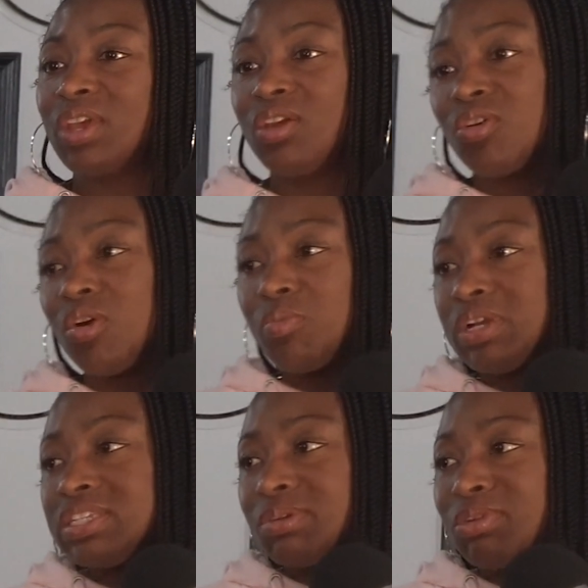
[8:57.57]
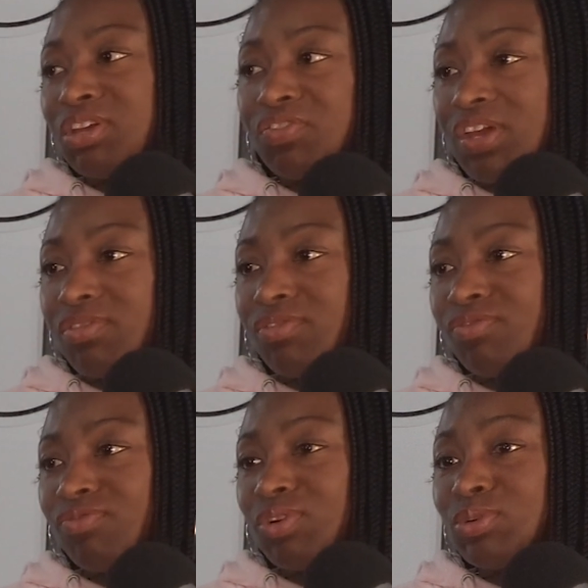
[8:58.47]
incorporate some of your
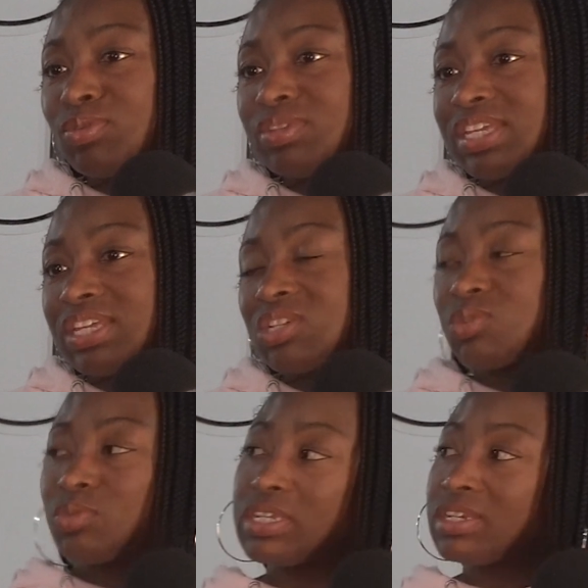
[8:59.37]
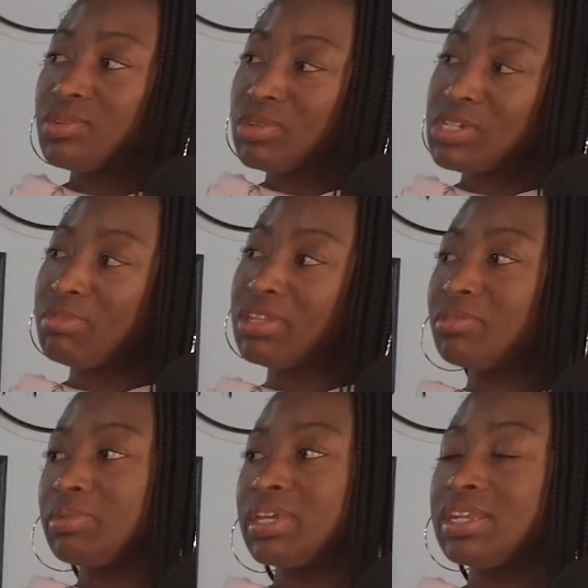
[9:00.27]
favorite foods and twitch them a
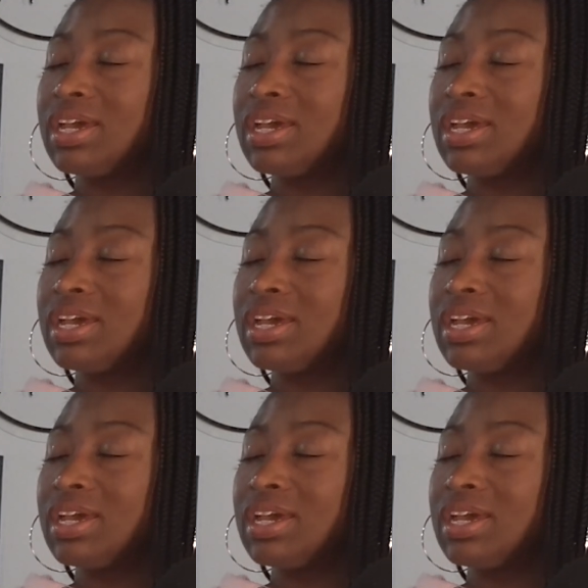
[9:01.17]
little bit.